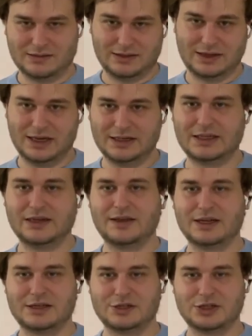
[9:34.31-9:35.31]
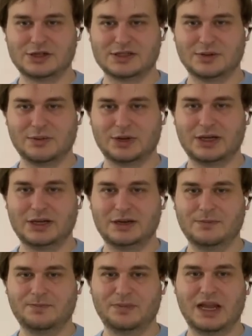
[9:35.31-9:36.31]
the ID that he chose in the beginning
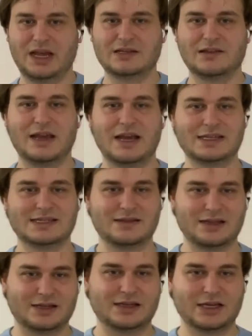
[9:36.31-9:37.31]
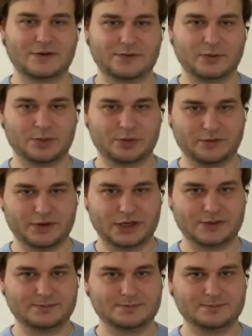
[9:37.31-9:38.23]
and the S that he got from the provider.